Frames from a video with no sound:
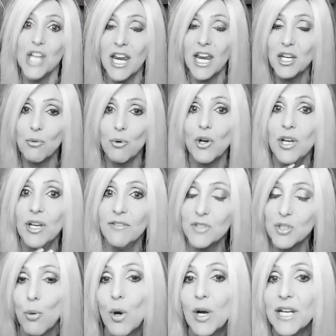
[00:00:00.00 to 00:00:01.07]
January of
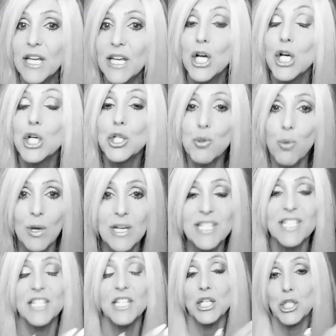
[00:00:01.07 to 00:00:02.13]
twenty
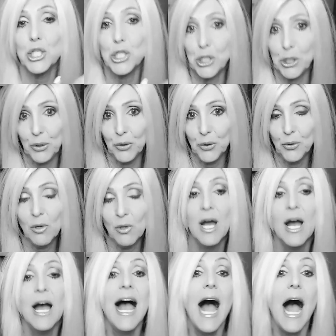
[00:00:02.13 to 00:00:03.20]
twenty-two
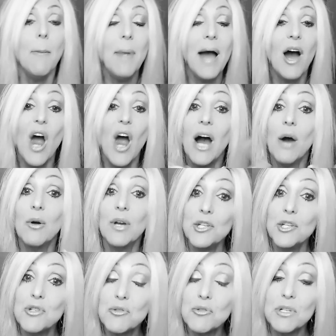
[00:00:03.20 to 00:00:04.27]
about how
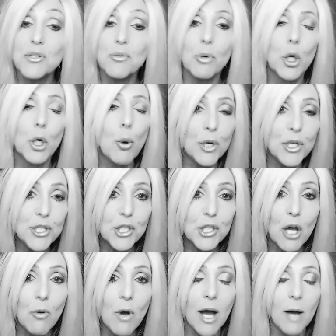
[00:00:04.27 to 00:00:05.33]
interest rates were going to
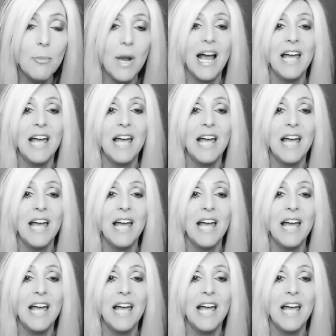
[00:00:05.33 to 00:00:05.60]
go up